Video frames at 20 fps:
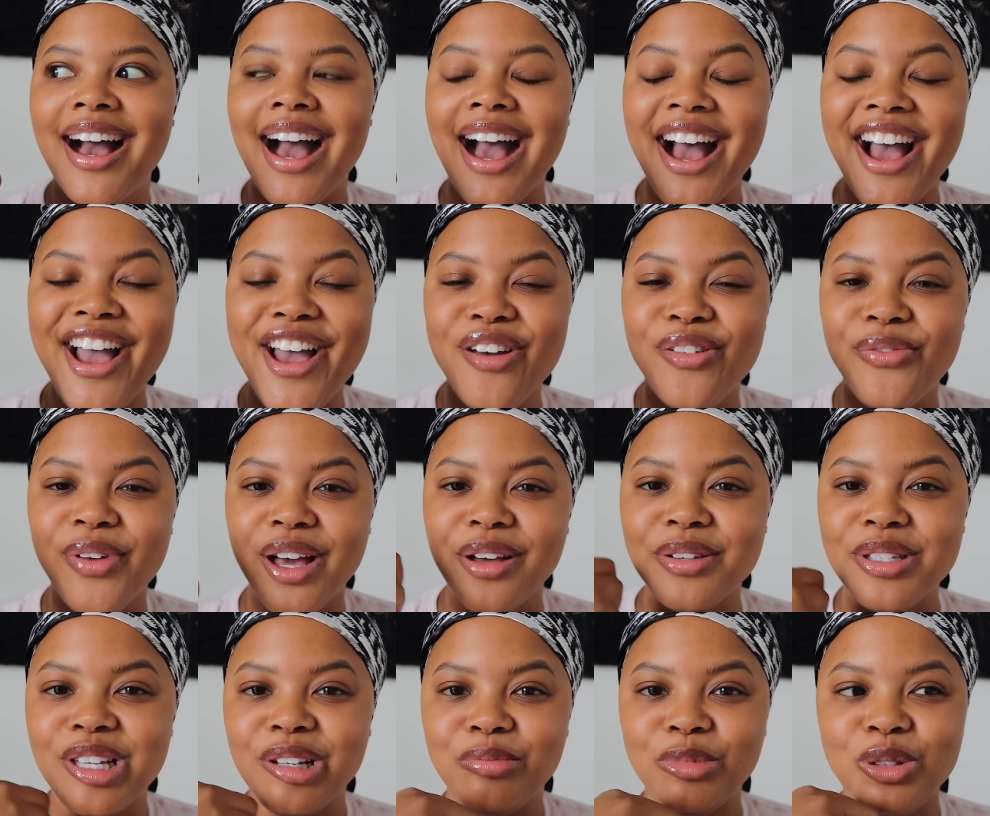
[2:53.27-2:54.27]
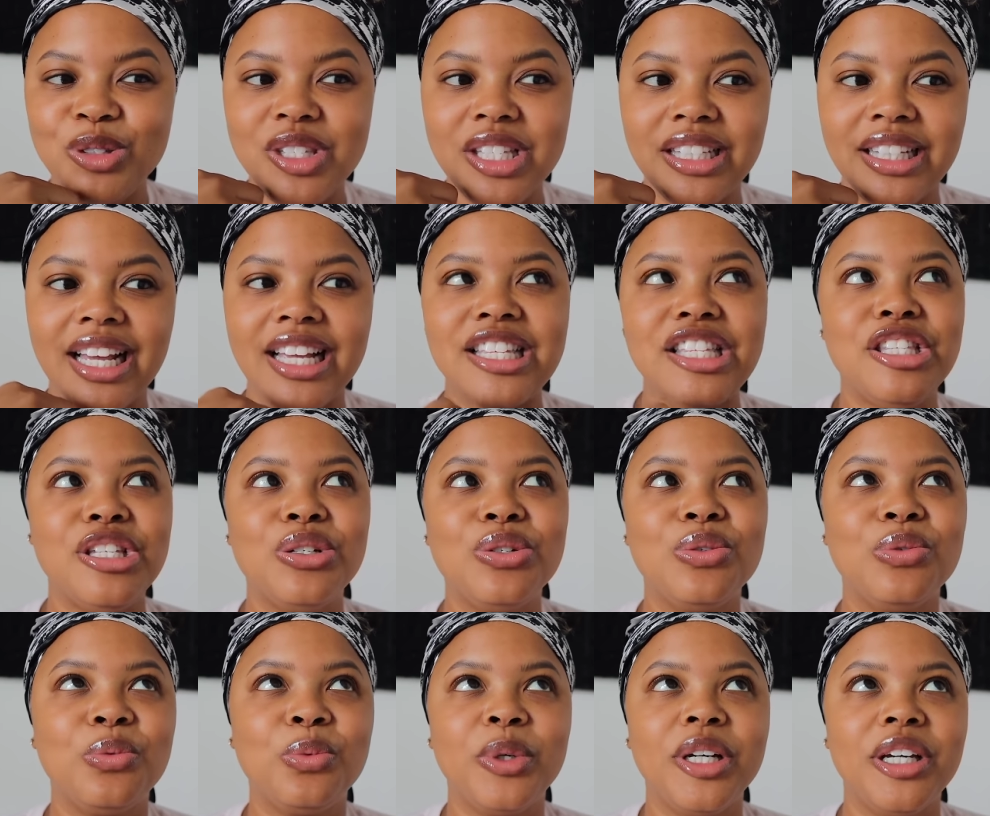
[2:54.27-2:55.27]
I had found some music that still
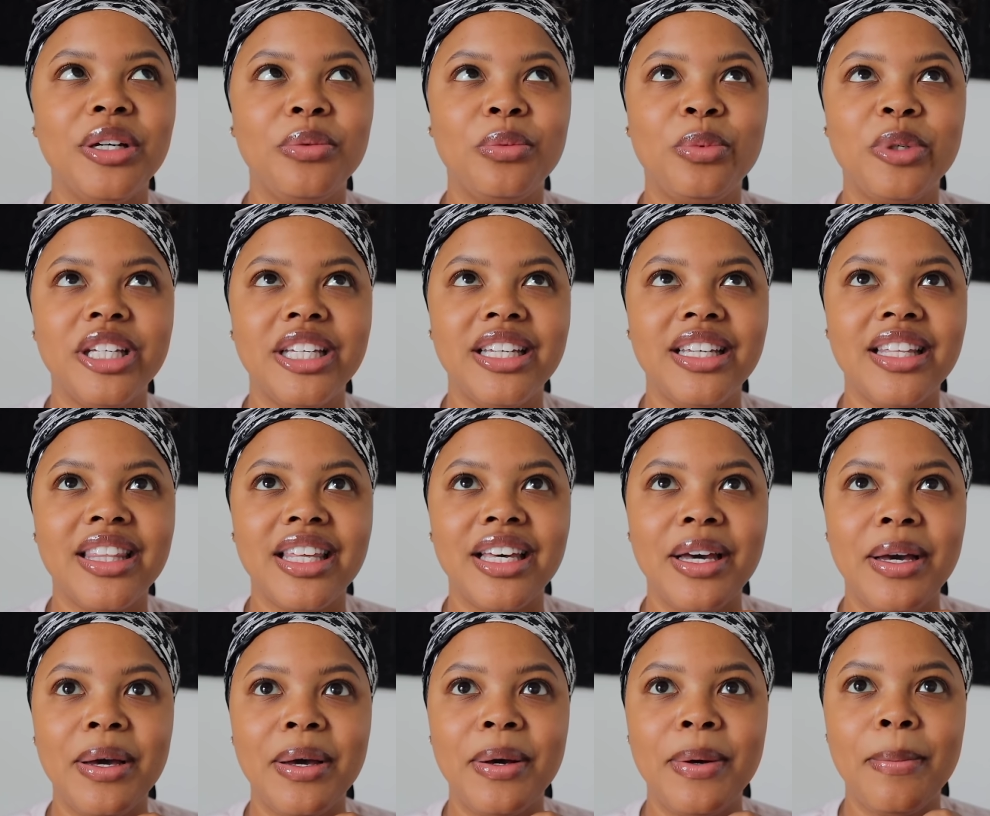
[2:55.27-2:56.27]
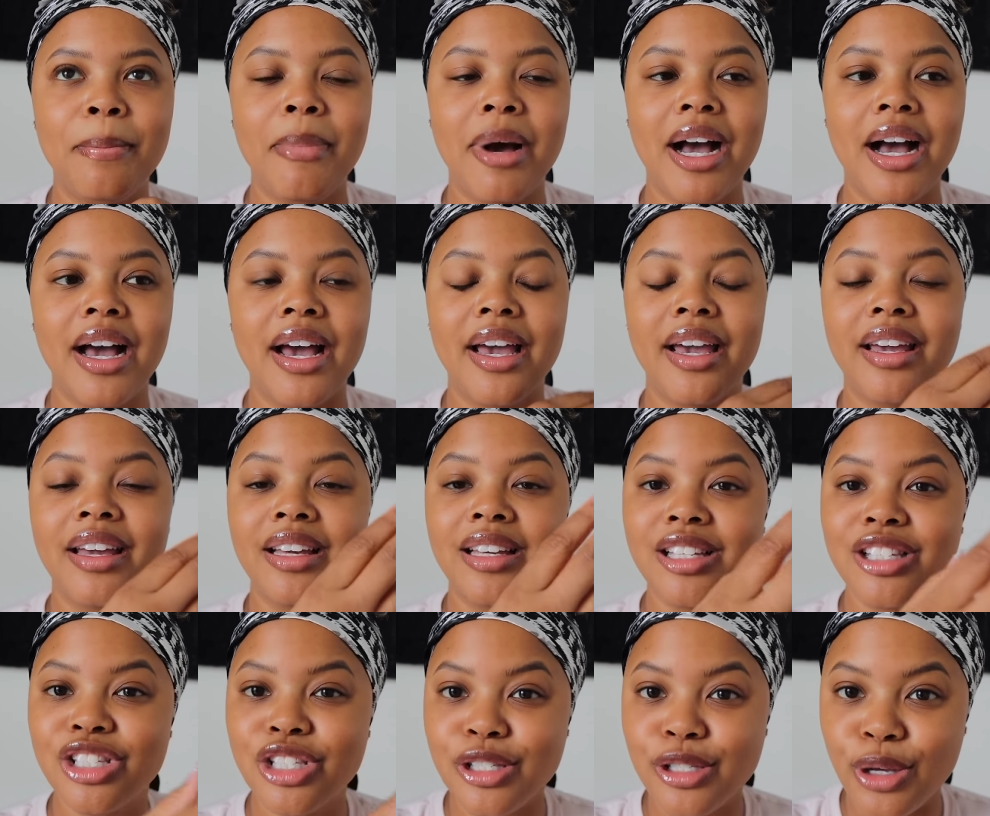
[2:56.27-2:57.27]
went with my
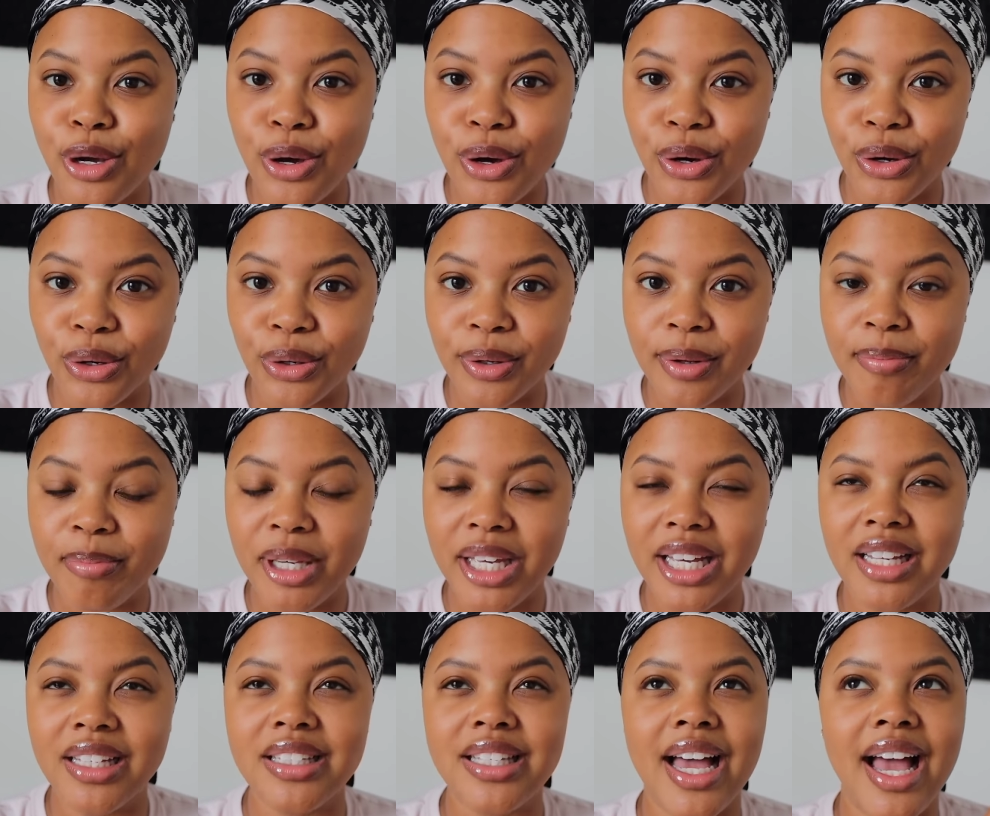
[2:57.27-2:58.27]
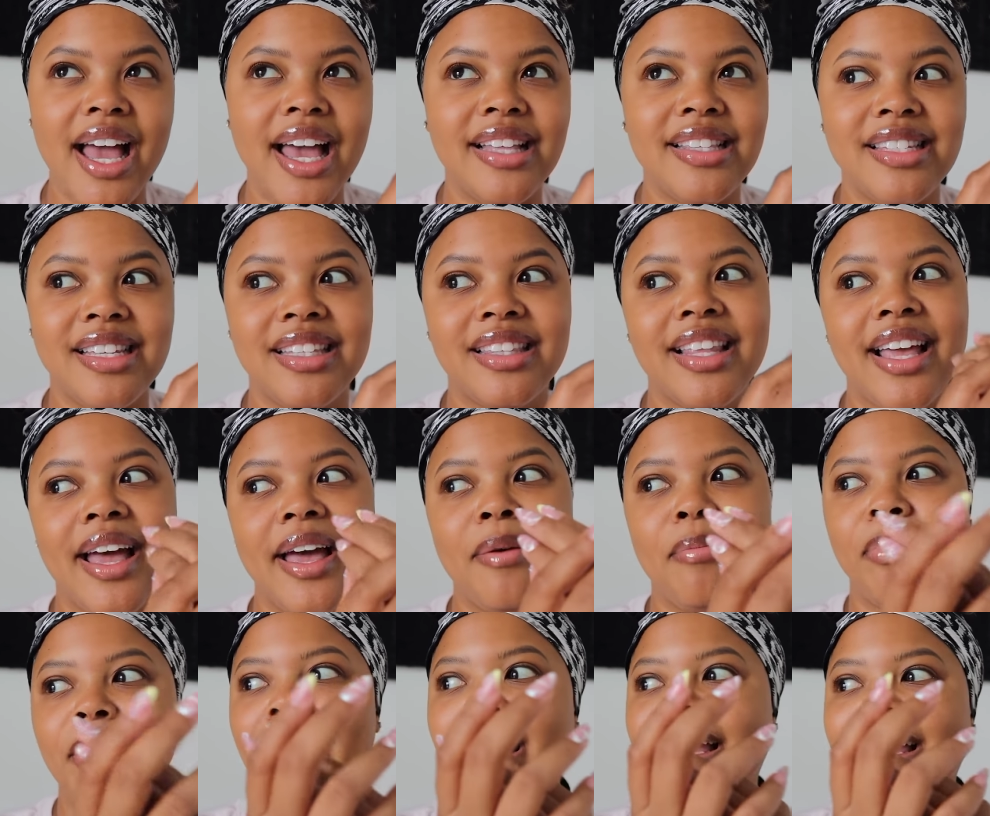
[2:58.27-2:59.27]
song because I had did
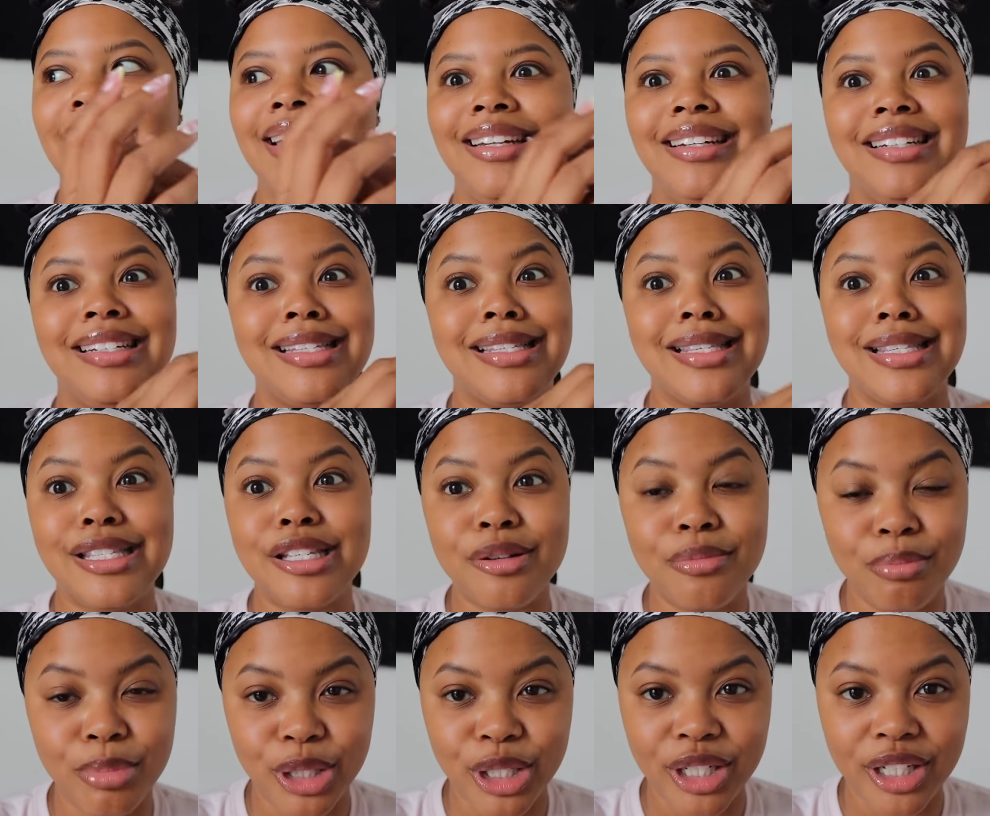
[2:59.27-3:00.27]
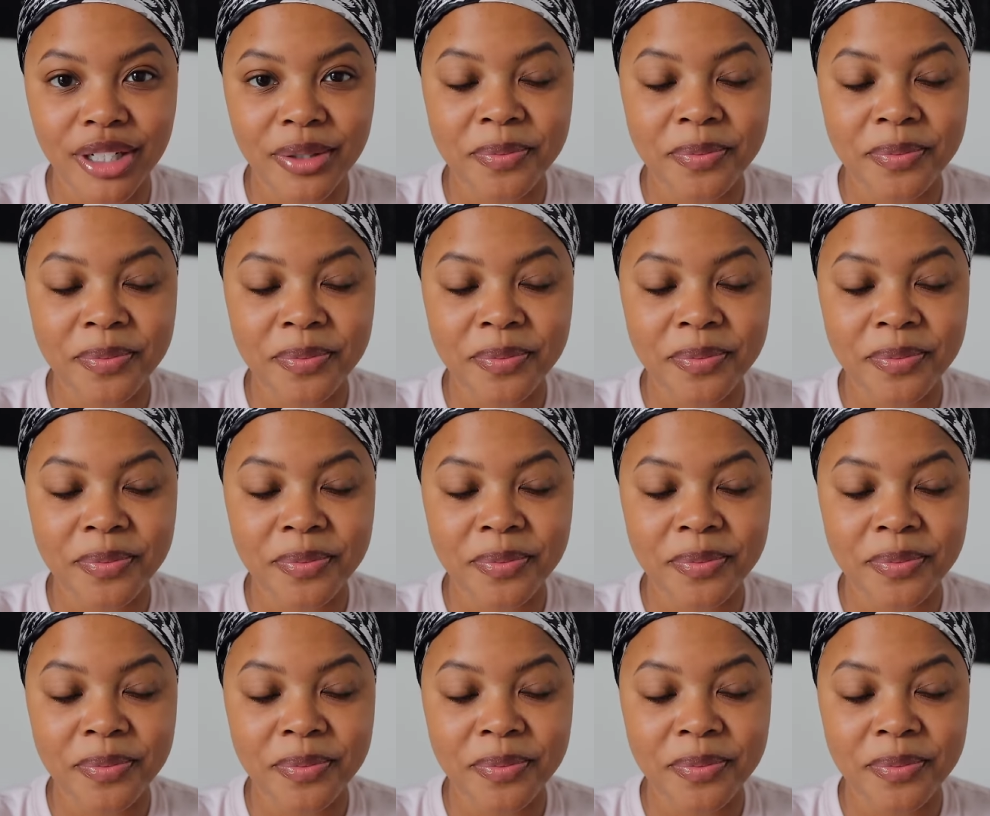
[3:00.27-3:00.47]
that back in December.